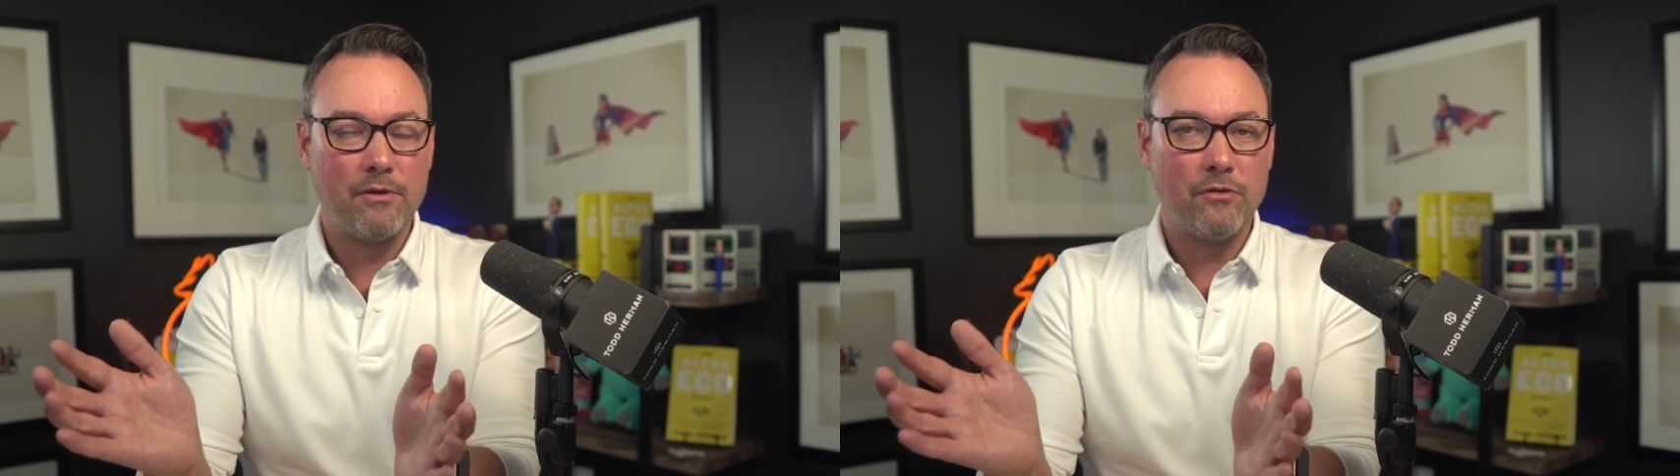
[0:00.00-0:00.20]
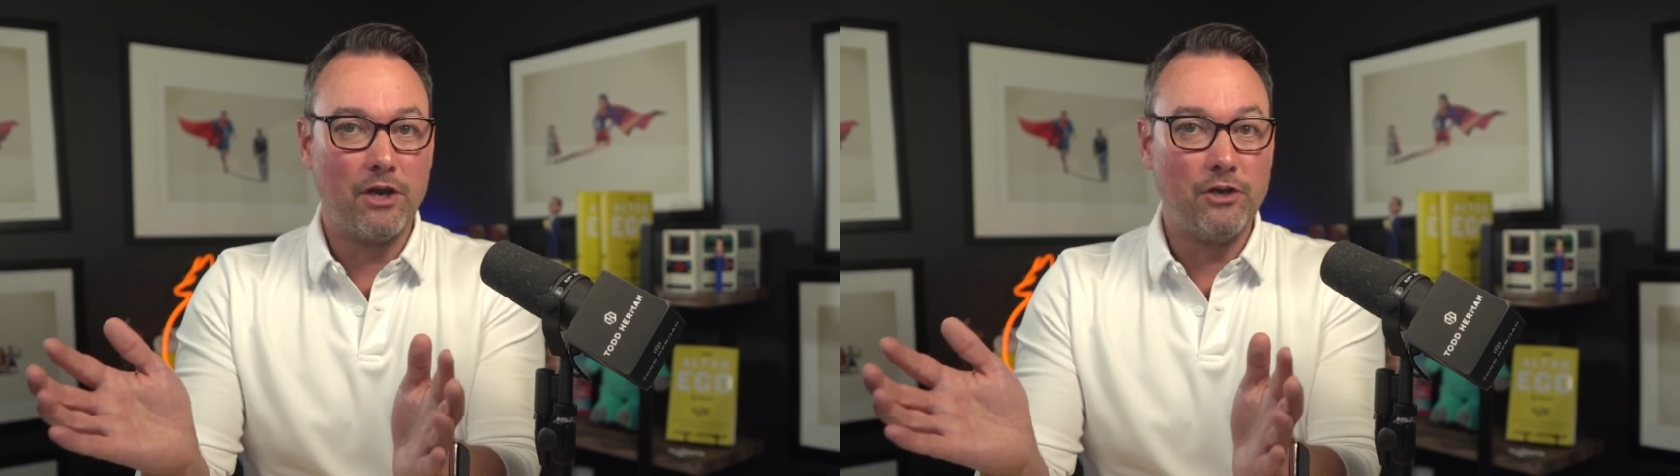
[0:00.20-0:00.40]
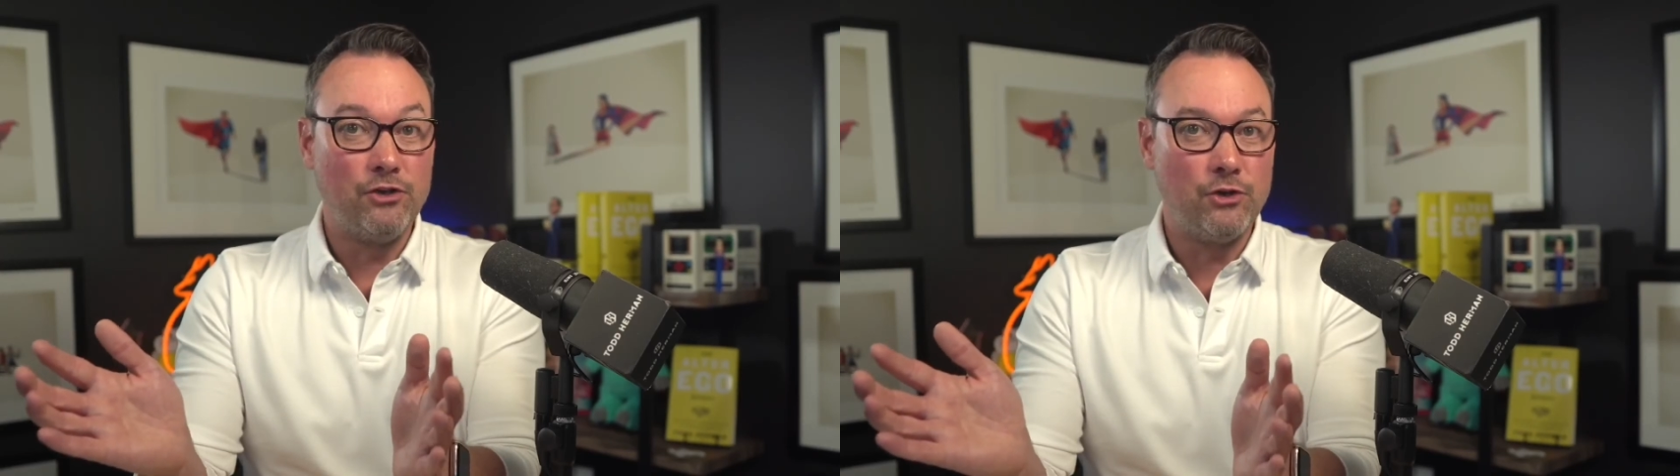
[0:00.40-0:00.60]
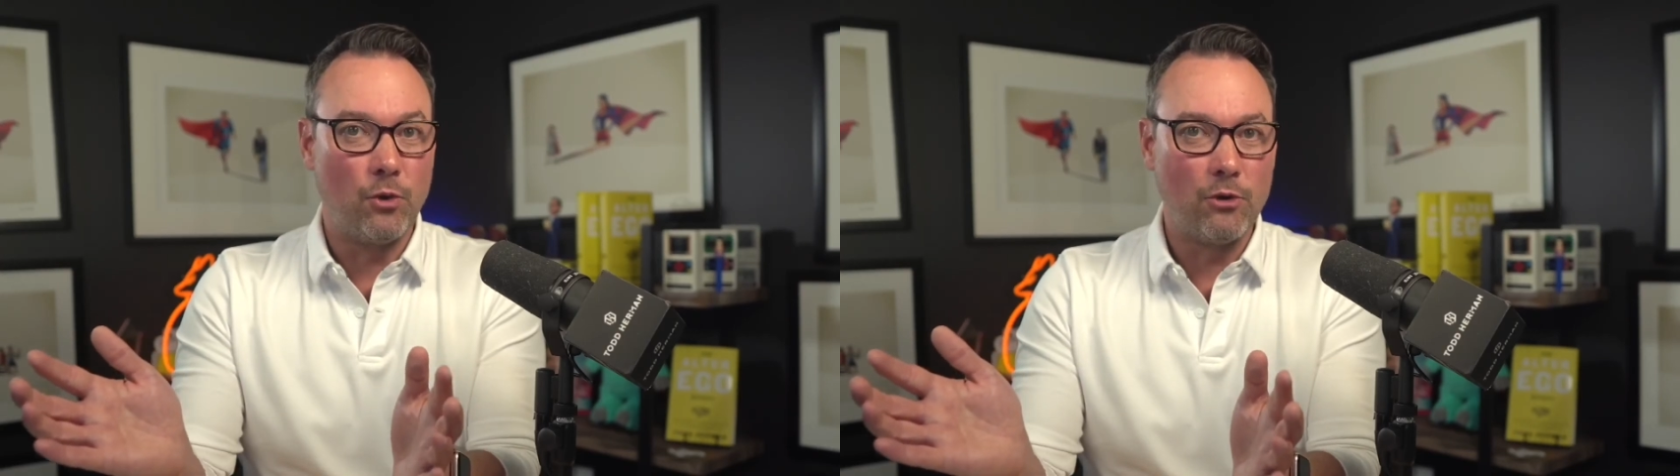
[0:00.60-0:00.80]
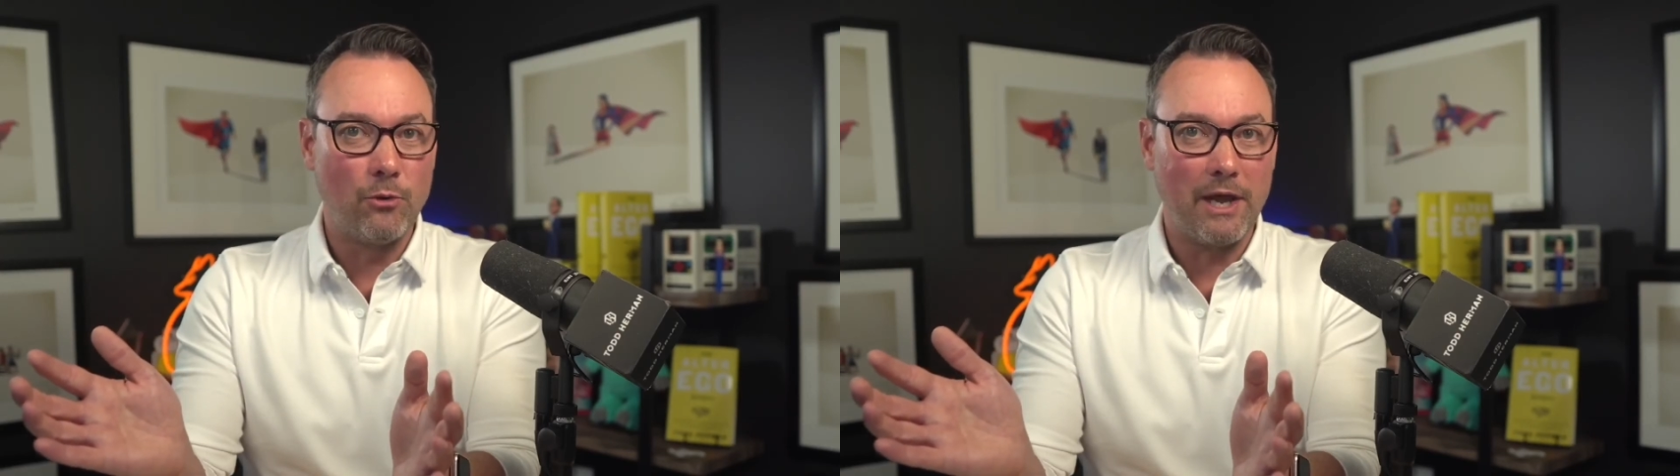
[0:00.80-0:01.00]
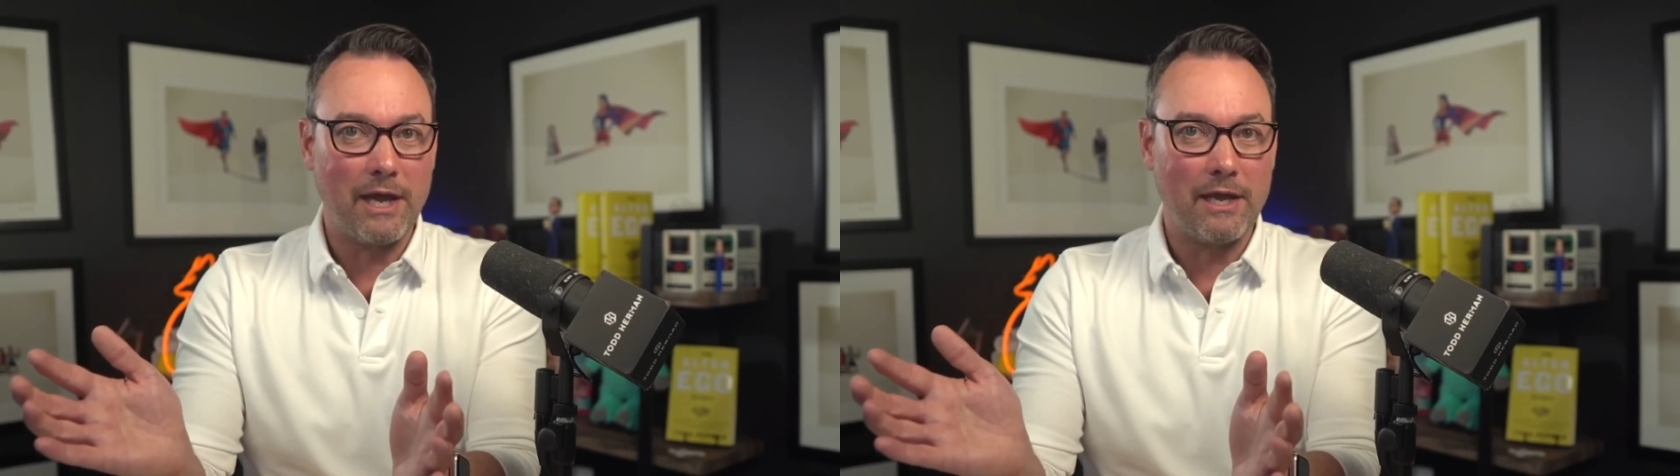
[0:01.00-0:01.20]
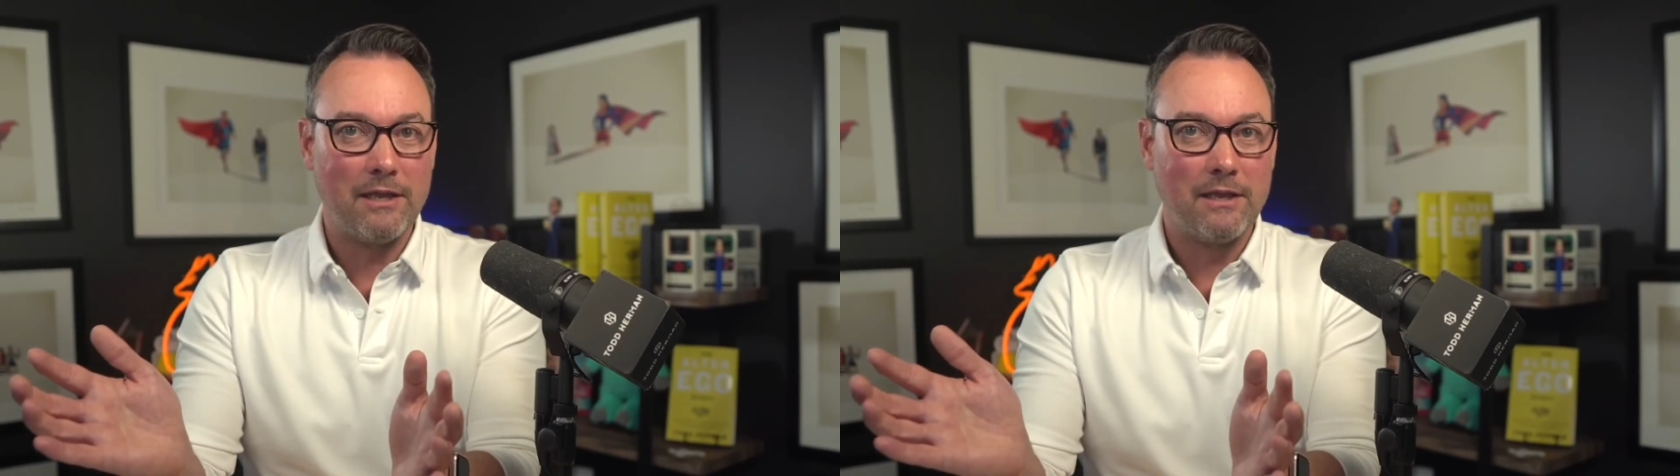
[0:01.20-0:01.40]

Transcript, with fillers: a doorway